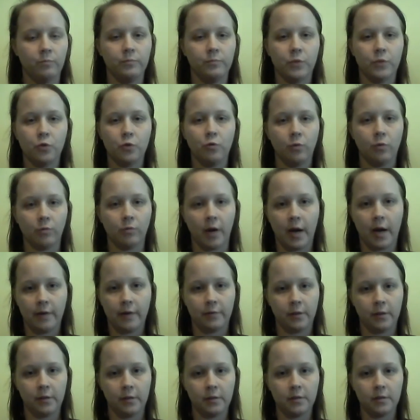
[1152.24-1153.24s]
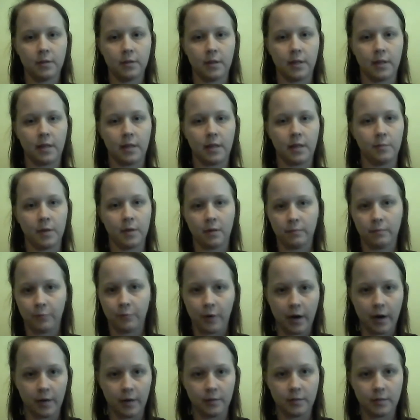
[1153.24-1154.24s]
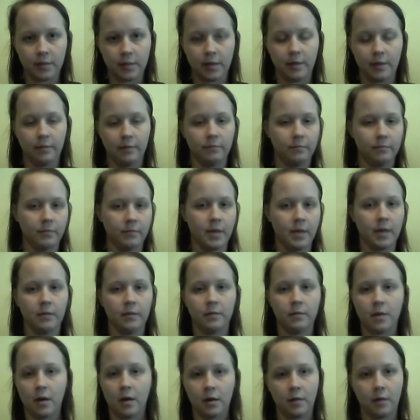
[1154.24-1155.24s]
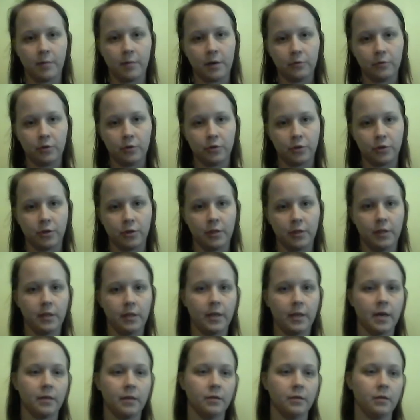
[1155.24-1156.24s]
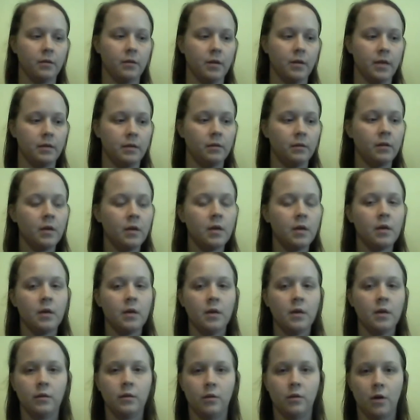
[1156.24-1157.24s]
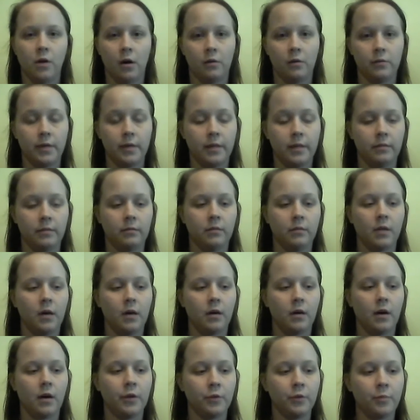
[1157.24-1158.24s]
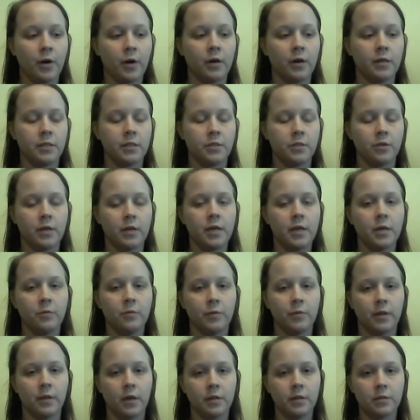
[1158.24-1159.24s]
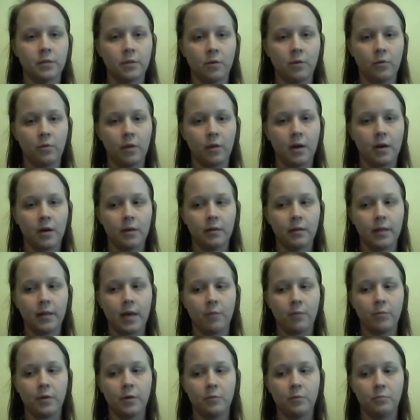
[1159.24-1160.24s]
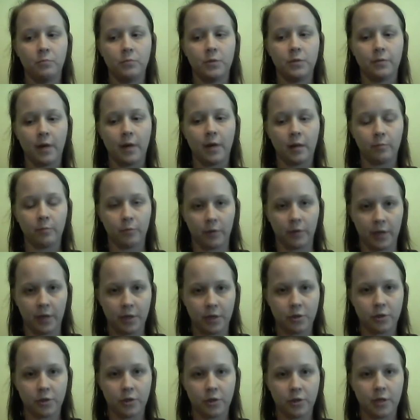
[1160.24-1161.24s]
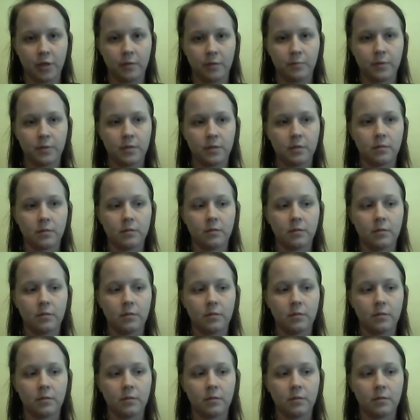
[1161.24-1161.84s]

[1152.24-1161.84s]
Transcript: school rivals, and then they become friends and they talk about their journey together. And, and the other part is you're here with us so long that we develop relationships,